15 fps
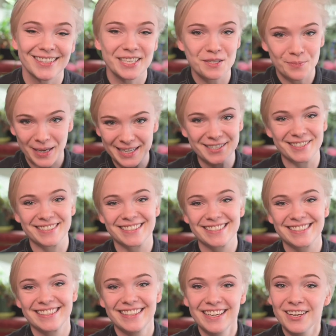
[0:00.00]
these pages.
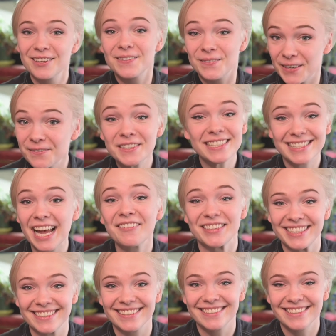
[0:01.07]

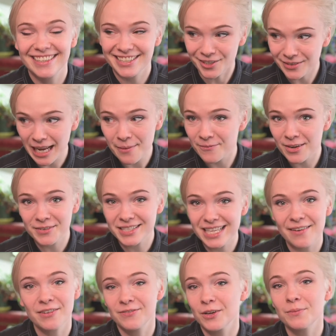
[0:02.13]
57! Can you name
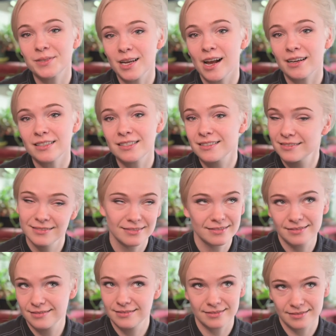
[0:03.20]
57 film stocks?
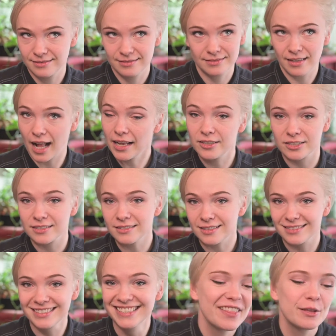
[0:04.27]
I couldn't.
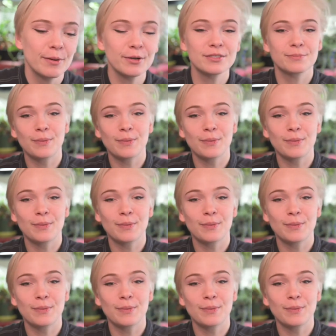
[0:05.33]
The most